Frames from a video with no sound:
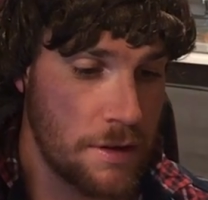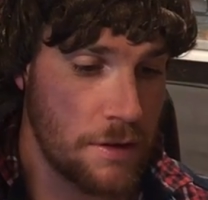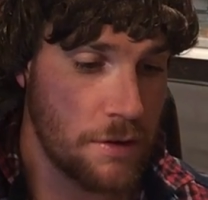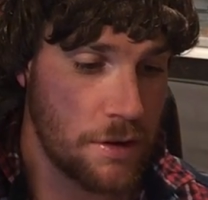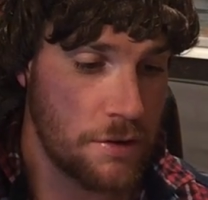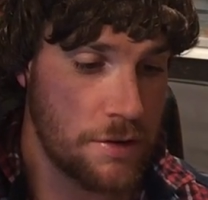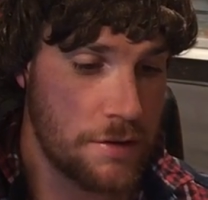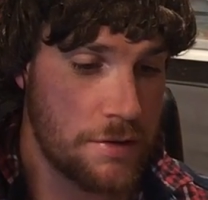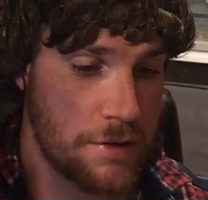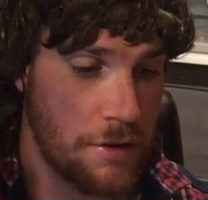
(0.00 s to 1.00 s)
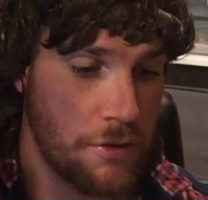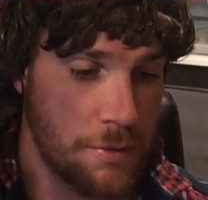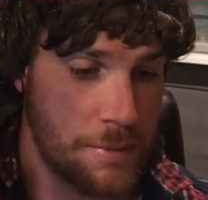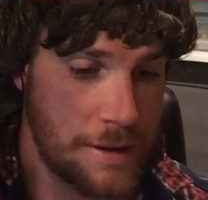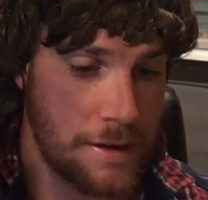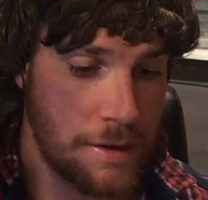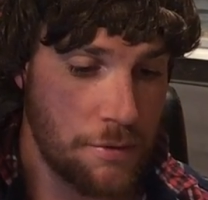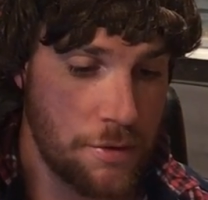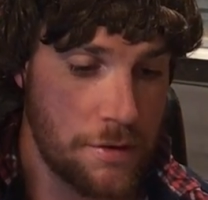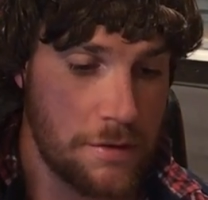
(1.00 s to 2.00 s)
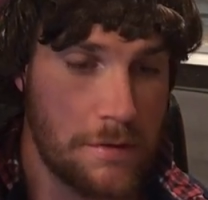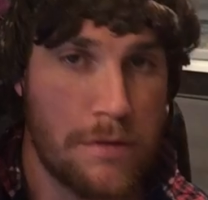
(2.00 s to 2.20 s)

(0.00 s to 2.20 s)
they look considerably different,